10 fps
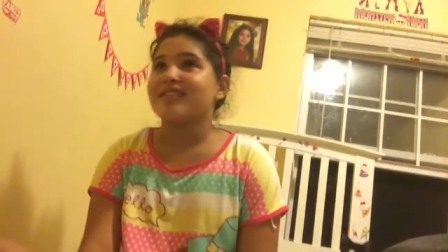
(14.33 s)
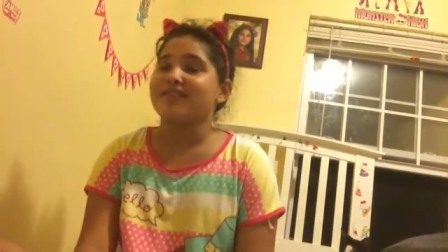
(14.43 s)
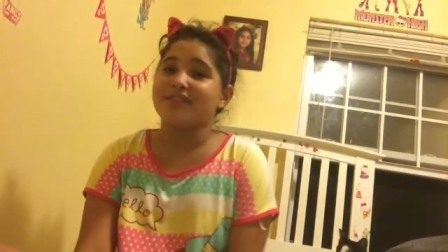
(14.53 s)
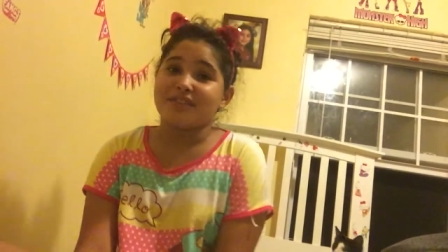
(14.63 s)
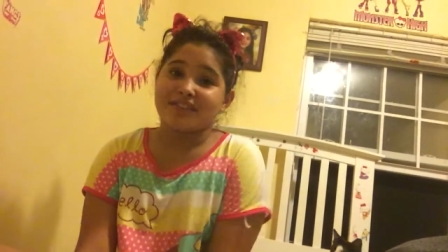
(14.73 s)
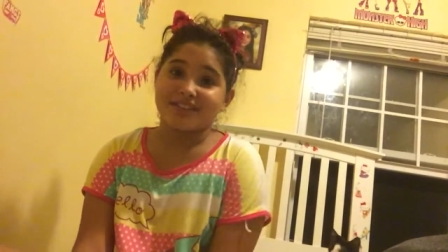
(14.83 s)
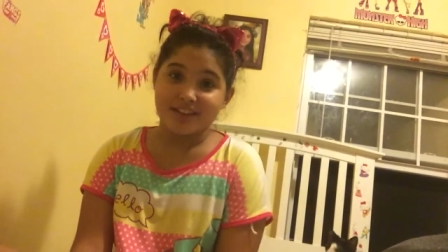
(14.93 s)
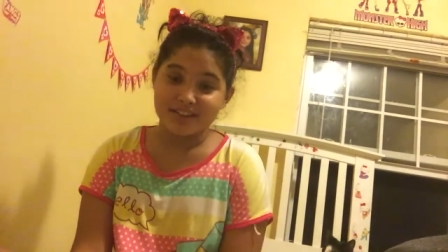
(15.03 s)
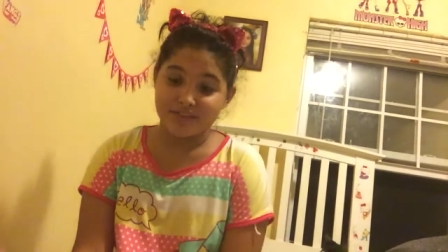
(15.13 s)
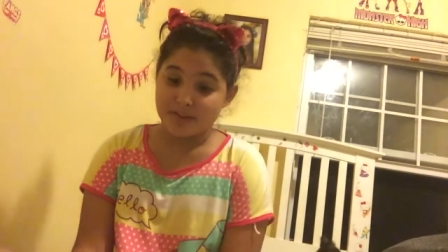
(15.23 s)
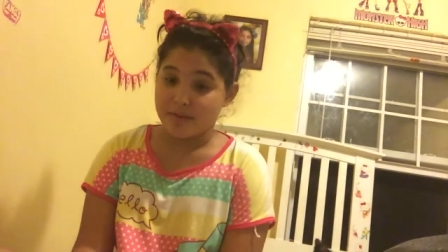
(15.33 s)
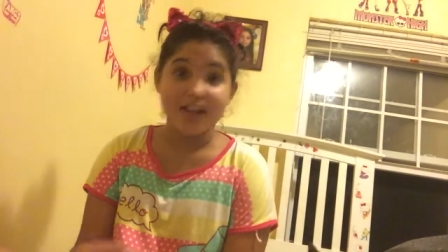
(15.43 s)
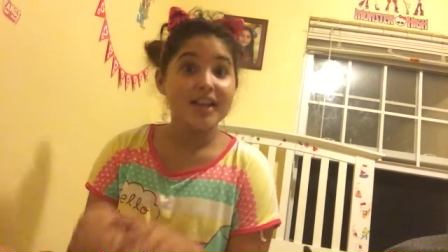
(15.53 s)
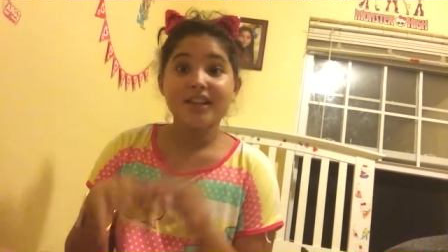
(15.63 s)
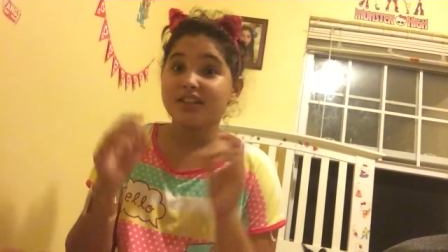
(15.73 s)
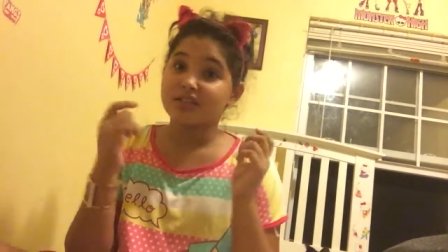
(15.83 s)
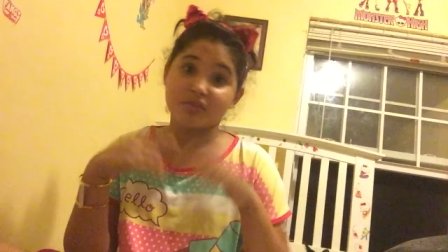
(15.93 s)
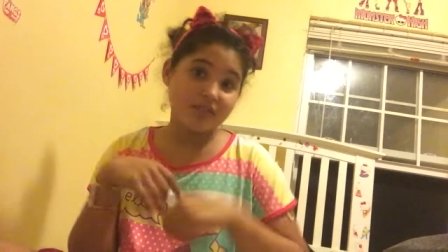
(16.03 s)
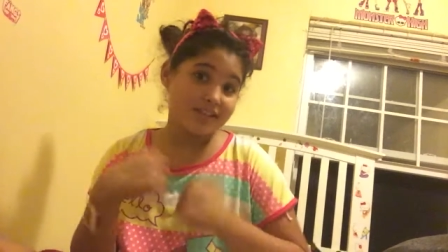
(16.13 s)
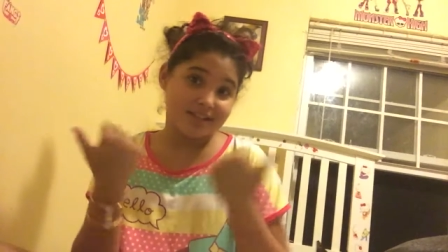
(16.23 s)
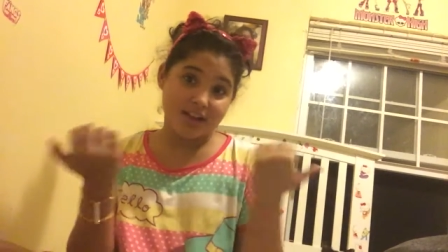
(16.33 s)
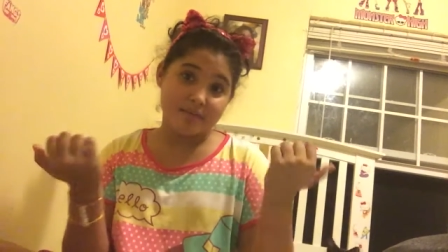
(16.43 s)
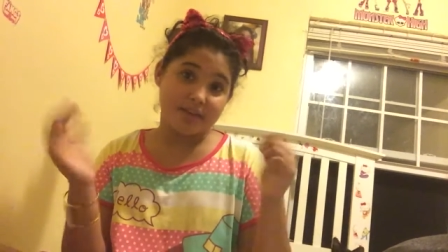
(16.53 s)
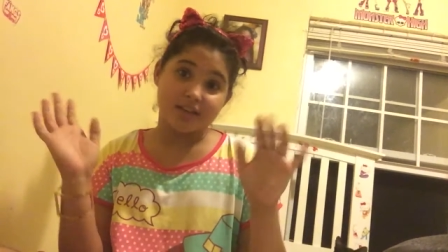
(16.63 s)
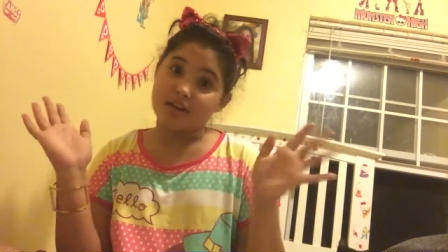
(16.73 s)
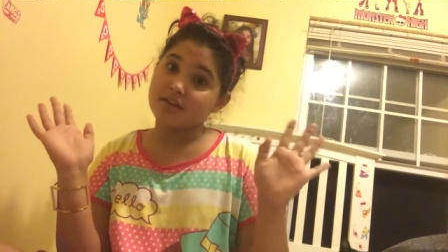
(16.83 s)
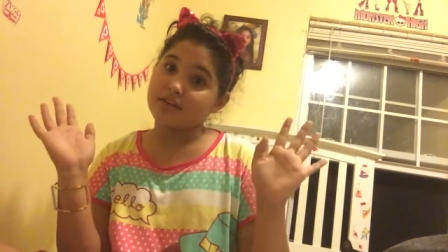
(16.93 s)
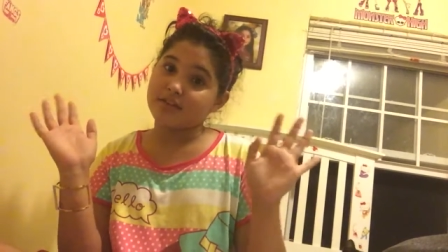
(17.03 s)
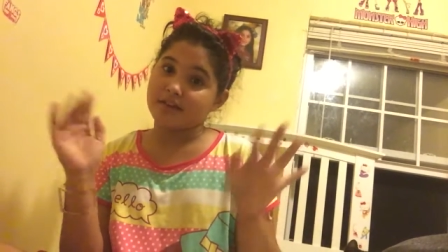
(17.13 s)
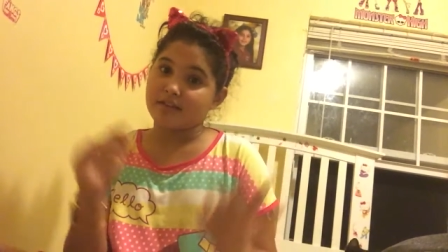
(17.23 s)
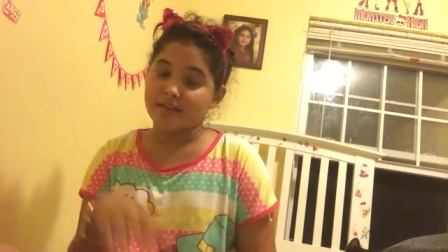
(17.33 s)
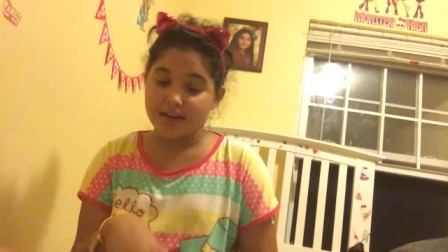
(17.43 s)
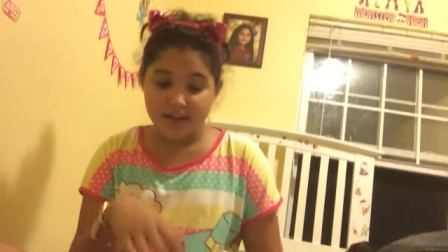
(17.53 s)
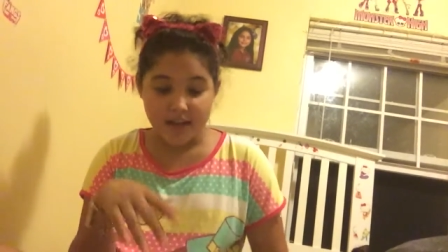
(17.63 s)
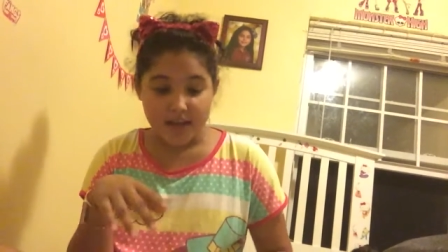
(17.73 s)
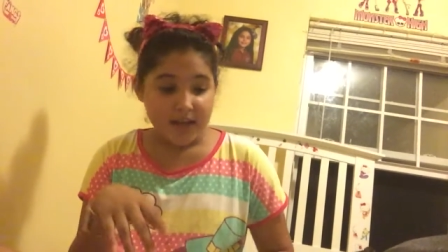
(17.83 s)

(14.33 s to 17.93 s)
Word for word: I don't even know how to start this video, but school is coming. Y'all know that already.